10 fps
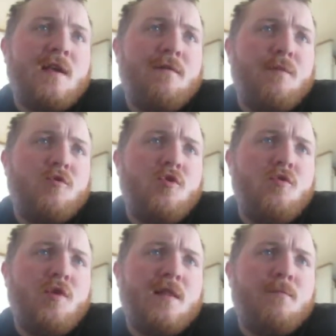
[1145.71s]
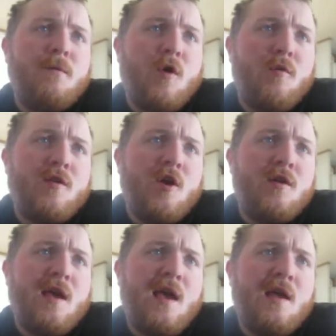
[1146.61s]
gave up two hits before
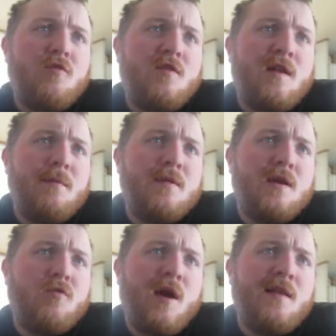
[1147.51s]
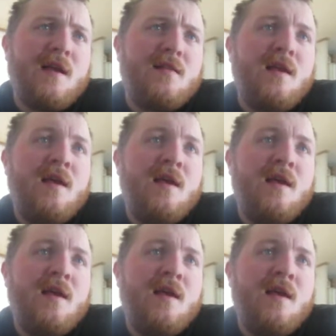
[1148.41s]
return. Andrews Thomas on the ground up.